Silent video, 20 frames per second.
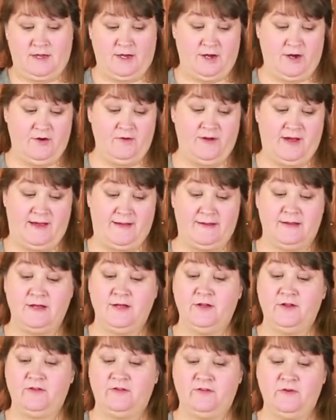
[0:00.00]
Okay.
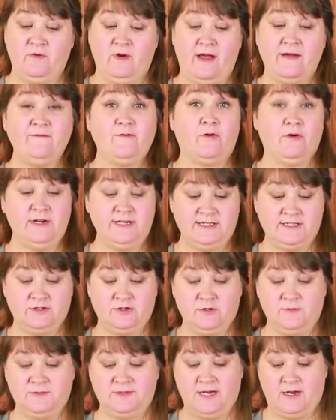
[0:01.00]
So I've already
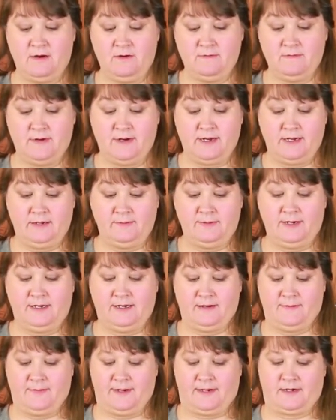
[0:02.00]
scooped out my
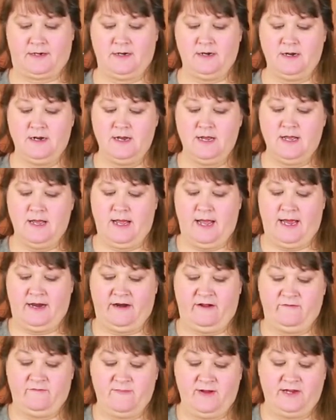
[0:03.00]
peanut butter and
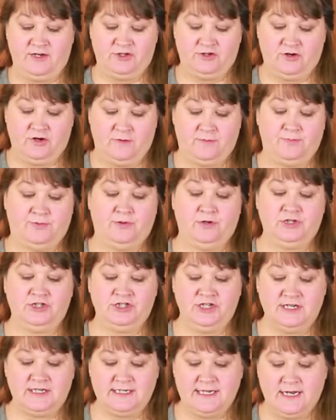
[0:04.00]
I've made sure to push
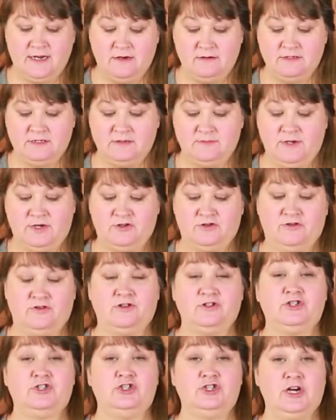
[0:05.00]
it down to make sure
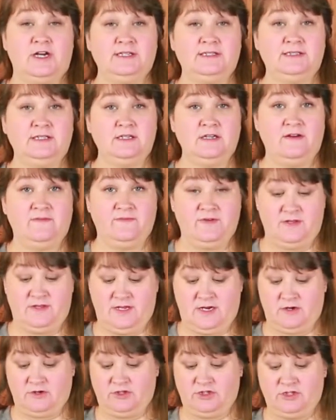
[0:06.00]
there's just enough in
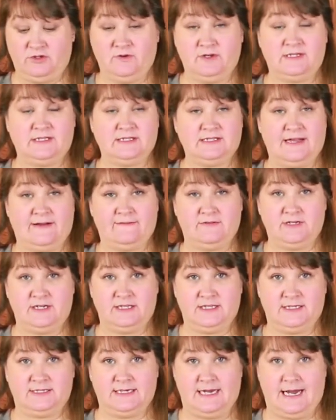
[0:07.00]
there so it's leveling
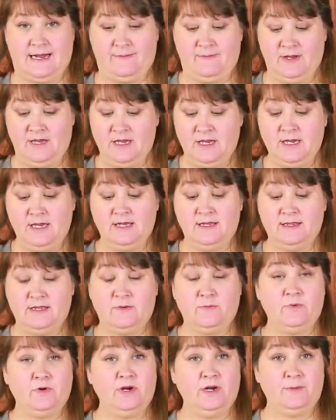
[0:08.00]
the top.
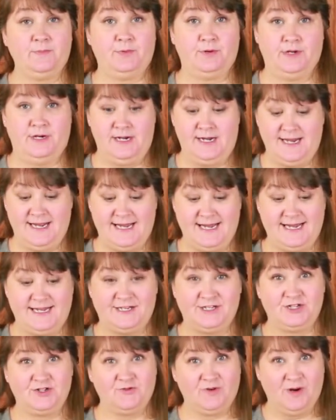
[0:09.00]
Then we're going to put it
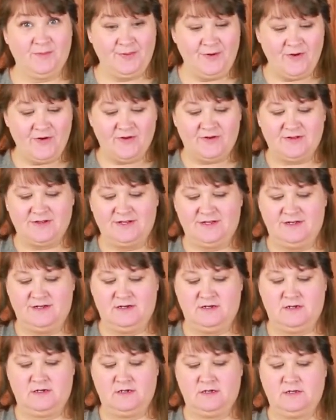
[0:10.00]
into our bowl.
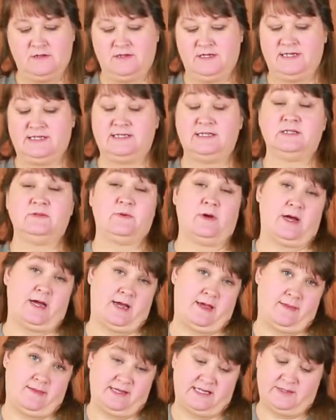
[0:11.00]
This is
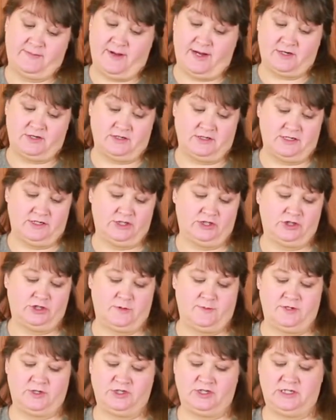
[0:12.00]
why the spatula is so
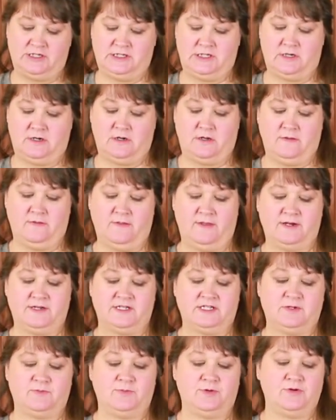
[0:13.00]
much easier than a
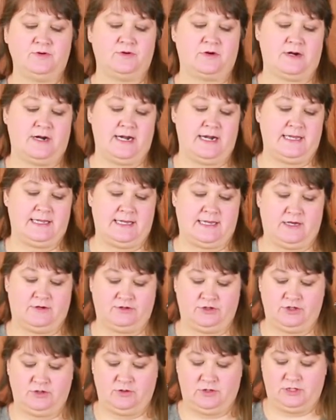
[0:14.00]
spoon or anything else
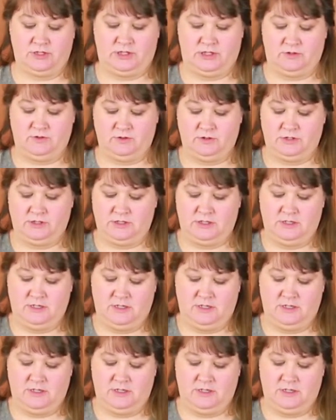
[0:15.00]
you can use.